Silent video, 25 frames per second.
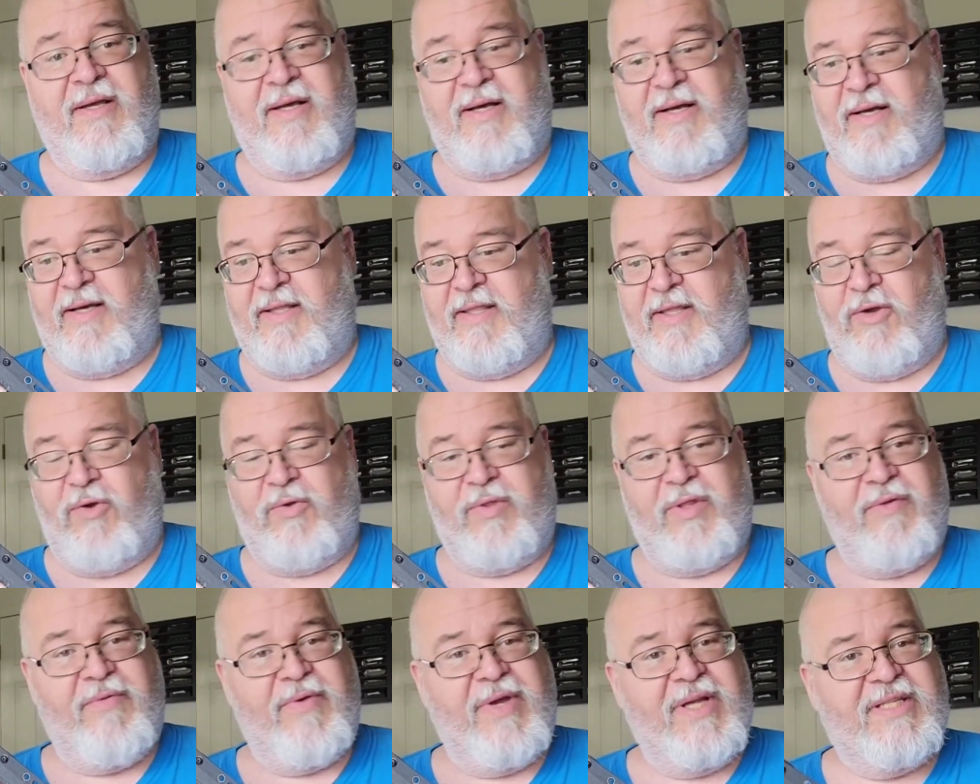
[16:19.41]
The
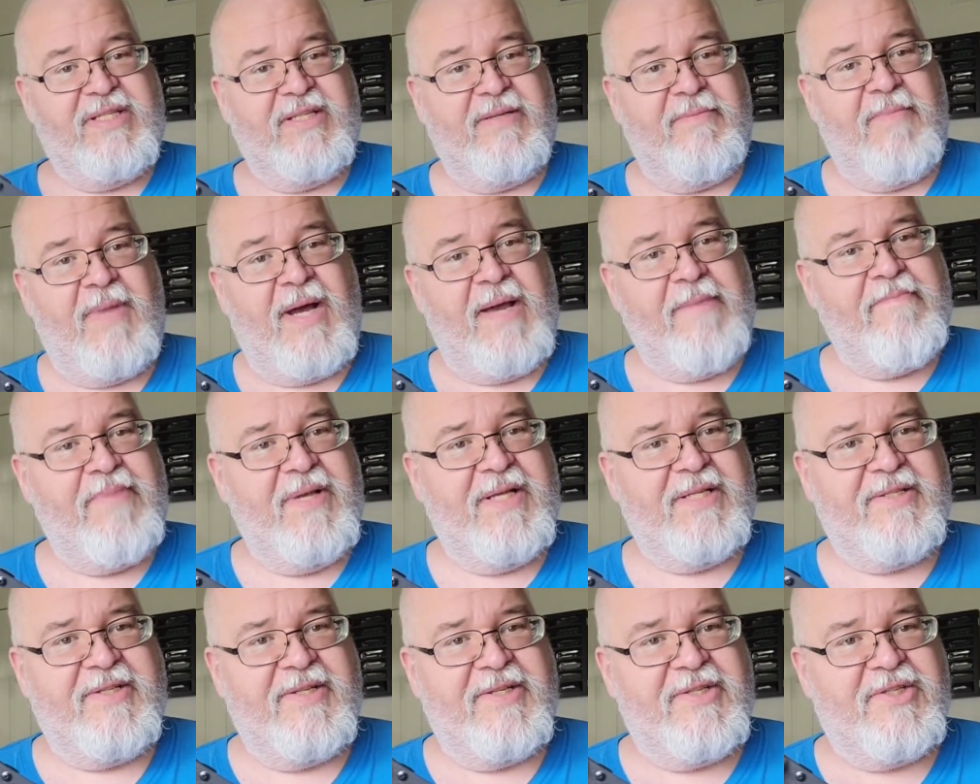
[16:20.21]
only reason my
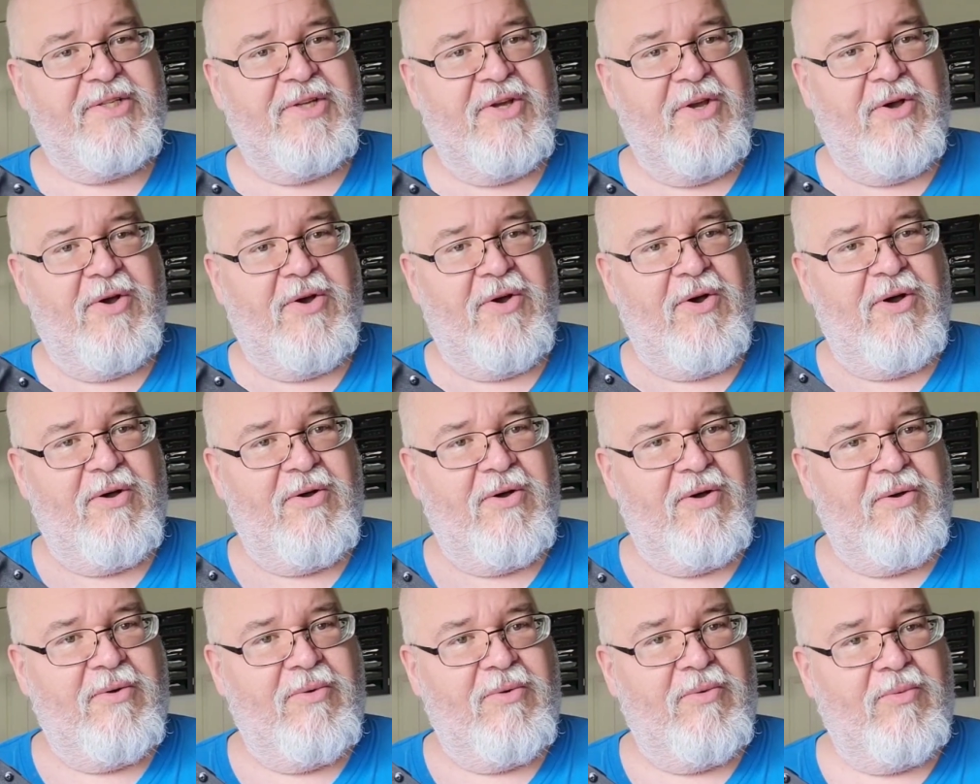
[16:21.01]
business
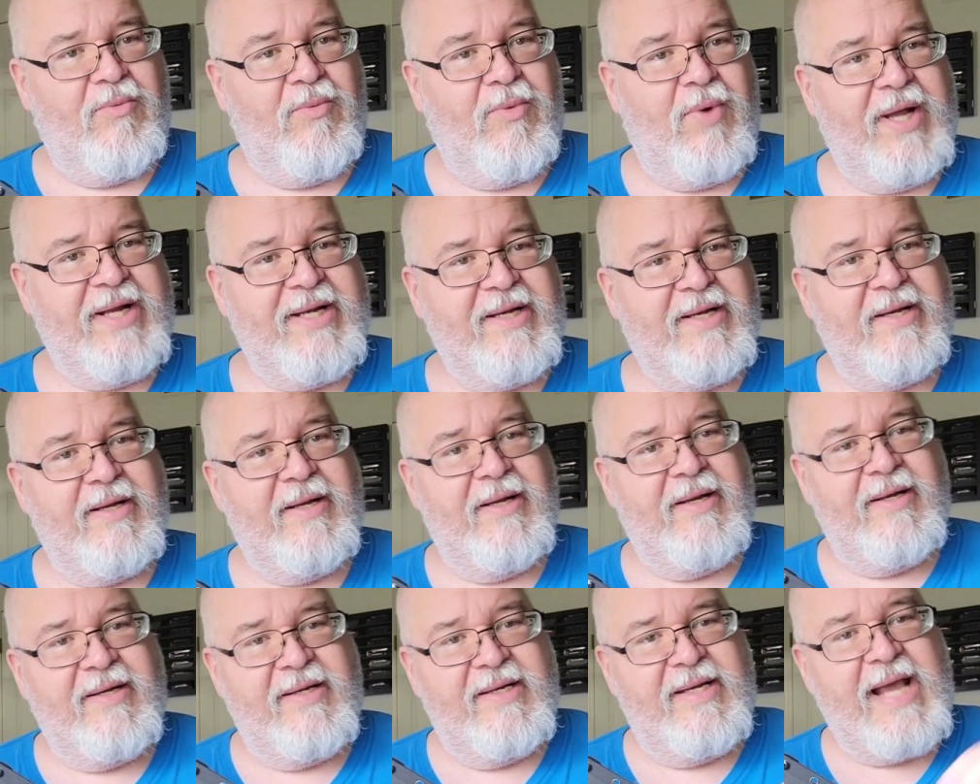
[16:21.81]
went
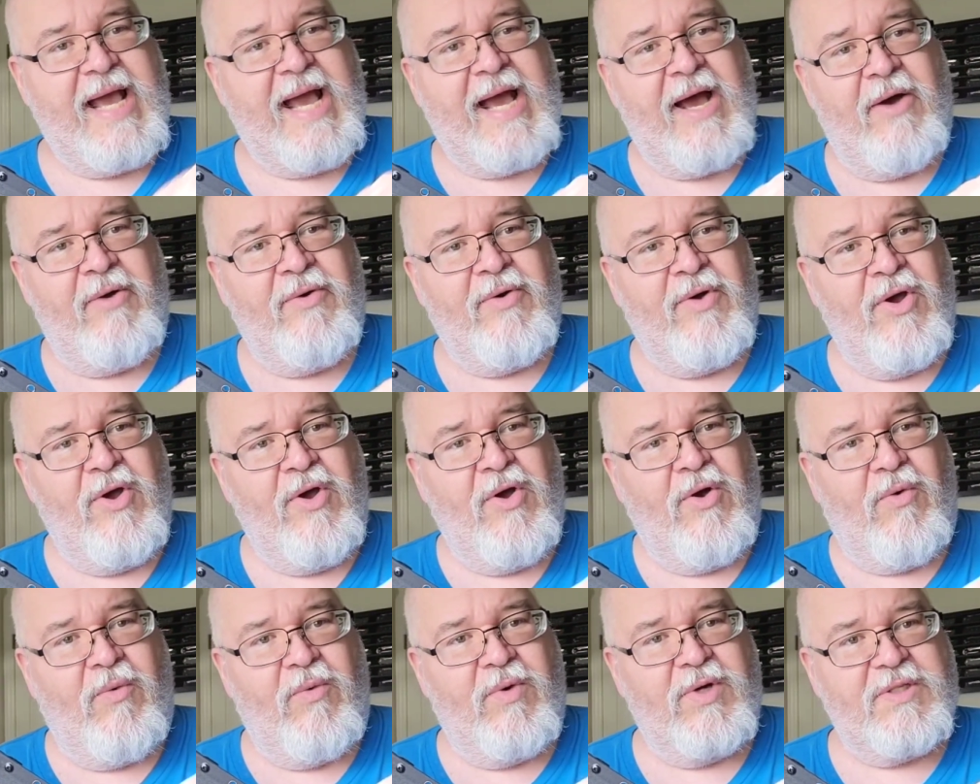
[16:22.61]
down
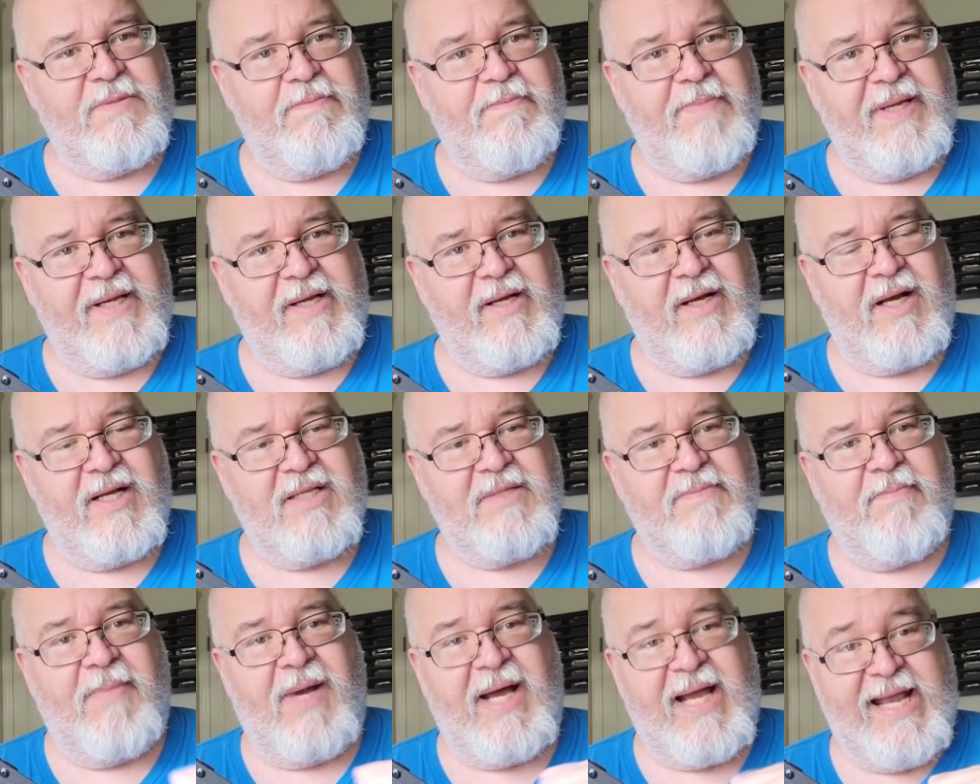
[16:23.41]
was
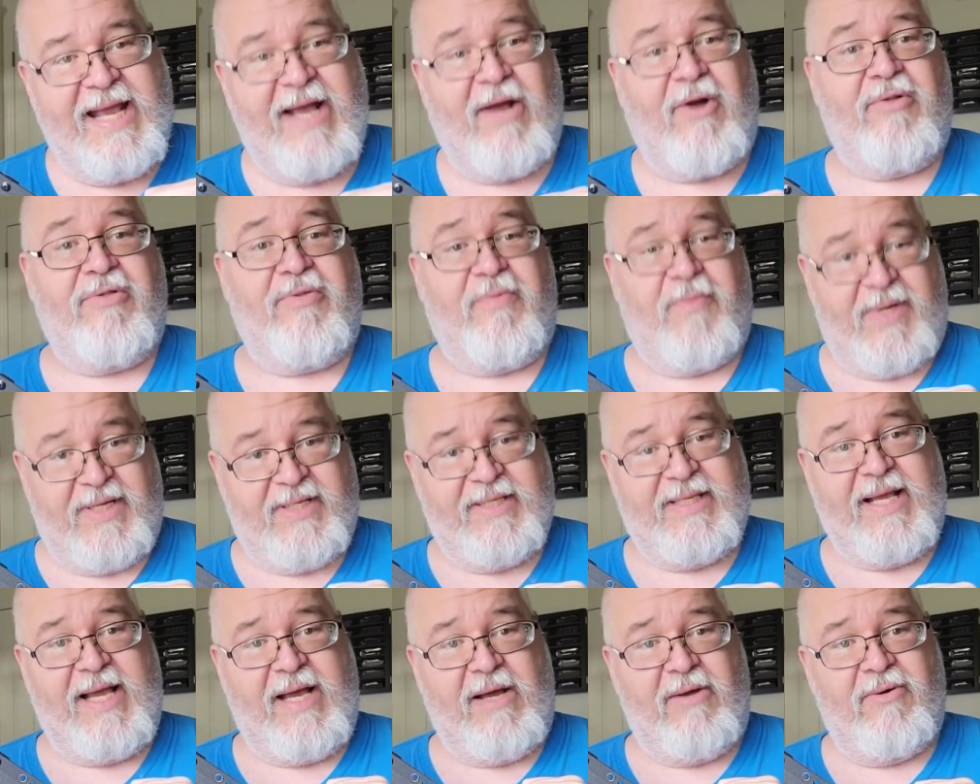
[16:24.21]
because my health
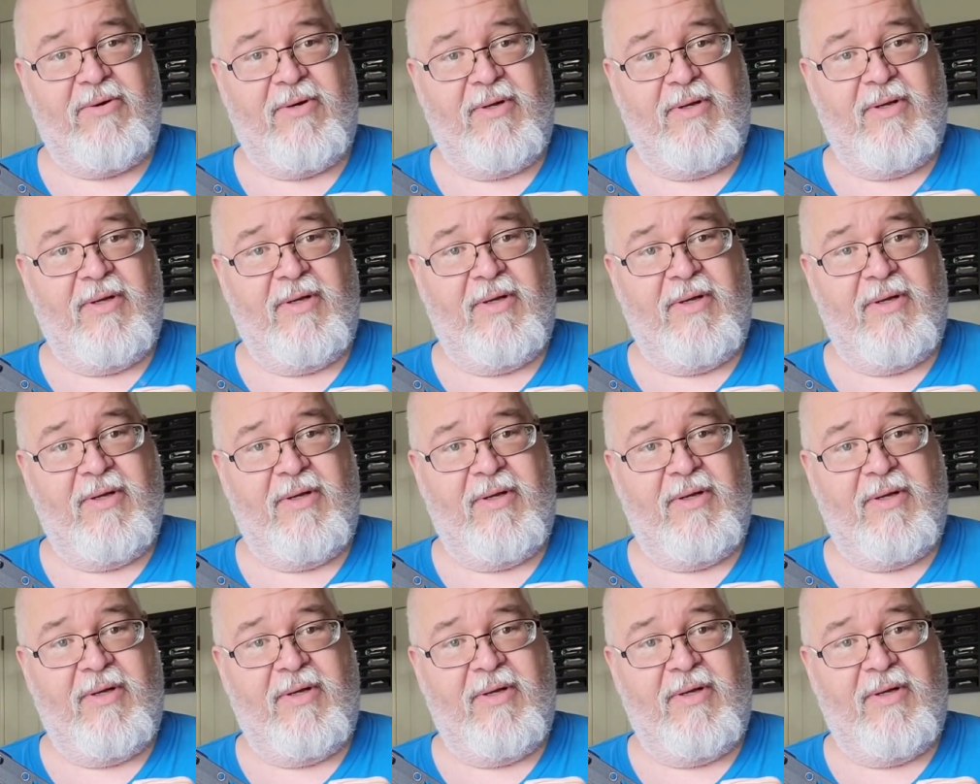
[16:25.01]
went down.